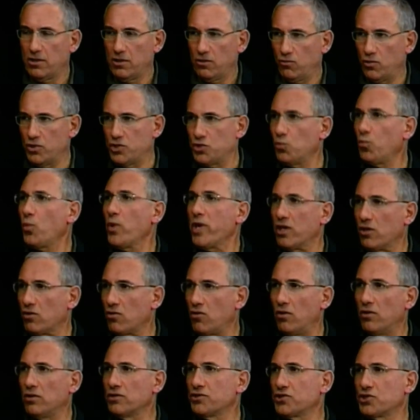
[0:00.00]
which we
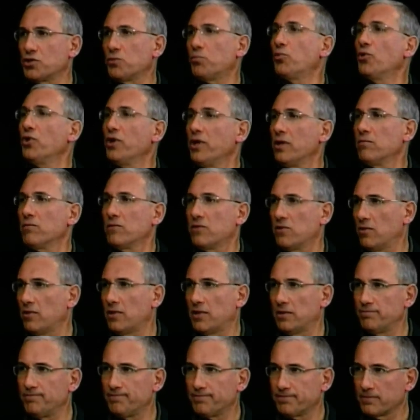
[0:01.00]
call Supreme
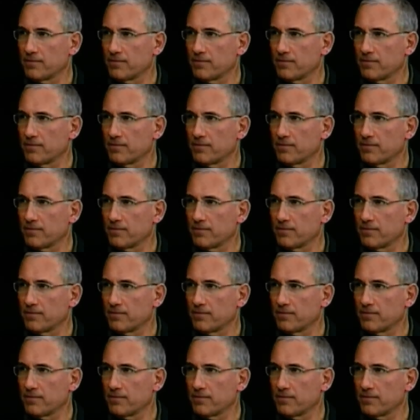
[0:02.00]
Court.